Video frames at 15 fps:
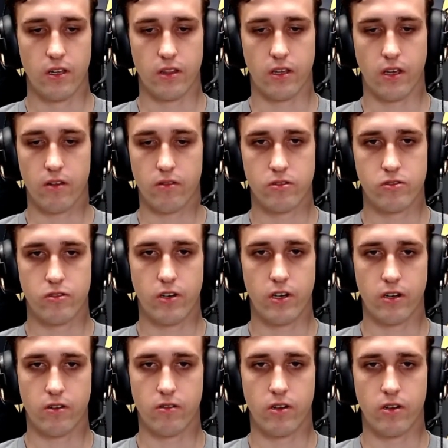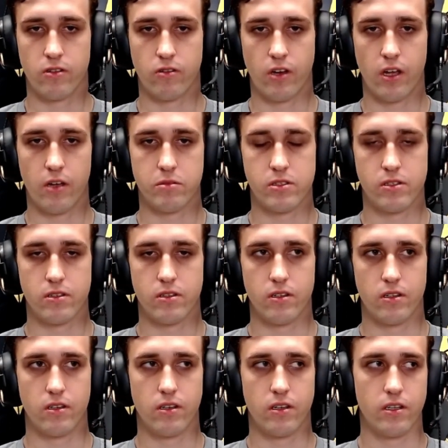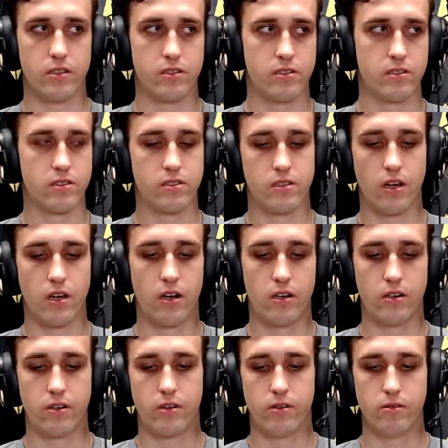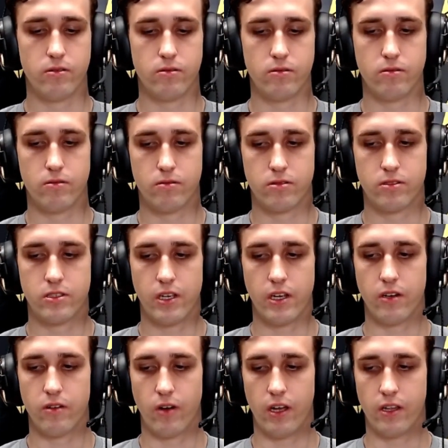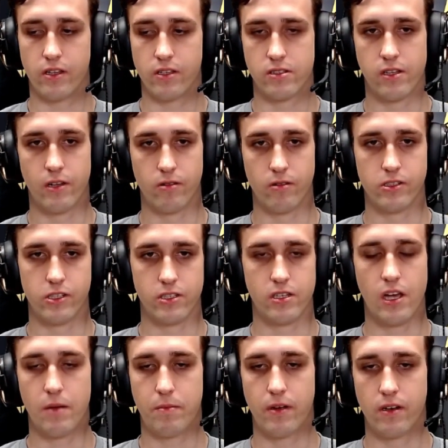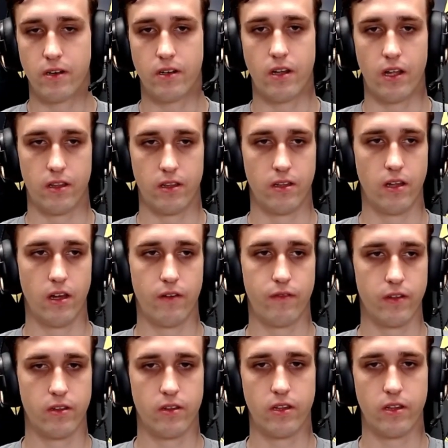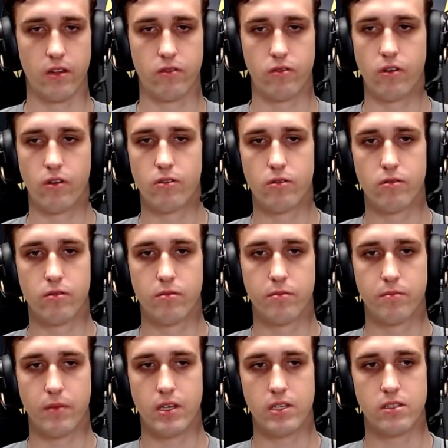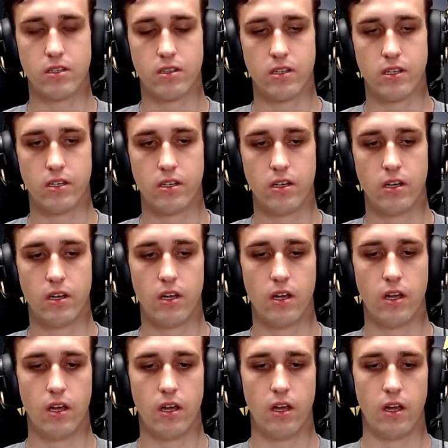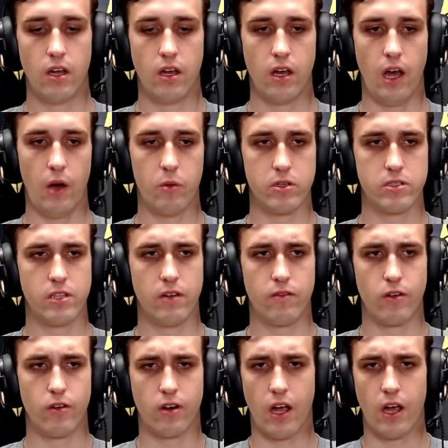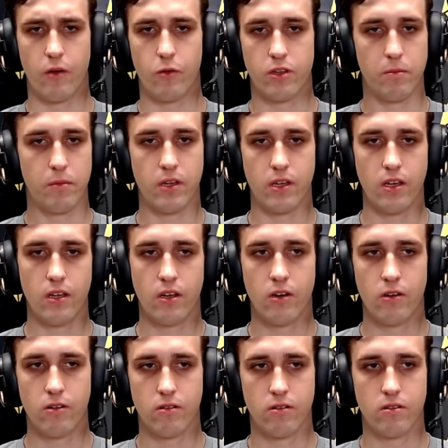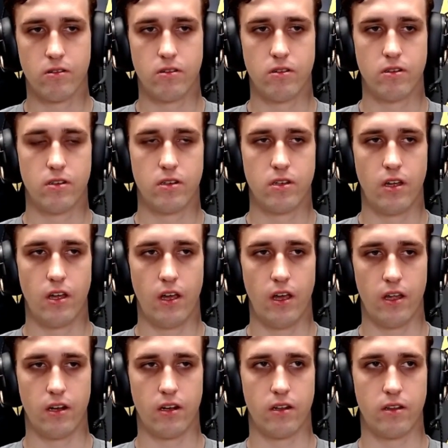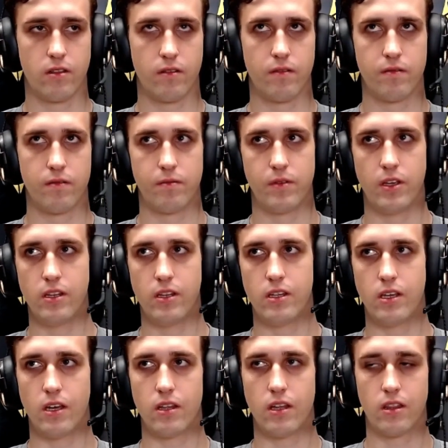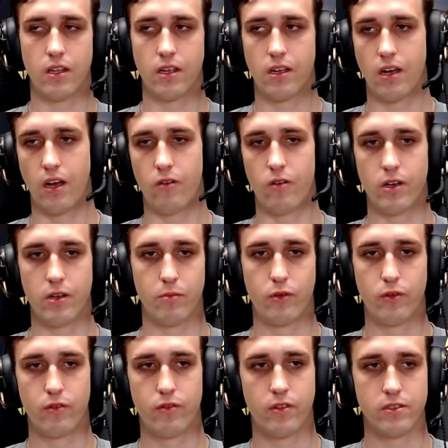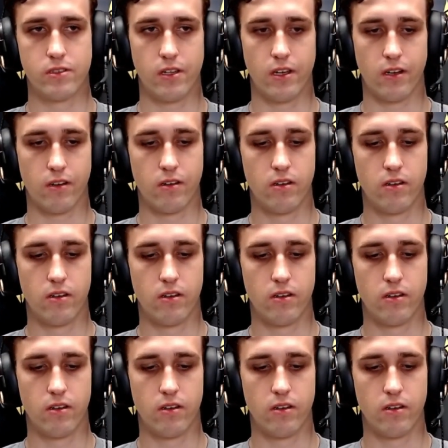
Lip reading: Counter-Strike or other games. It's hard to say, right? It slowly just happened that I fit that role, basically. I was never a guy with a big ego, and in the end, I think how I improved is like,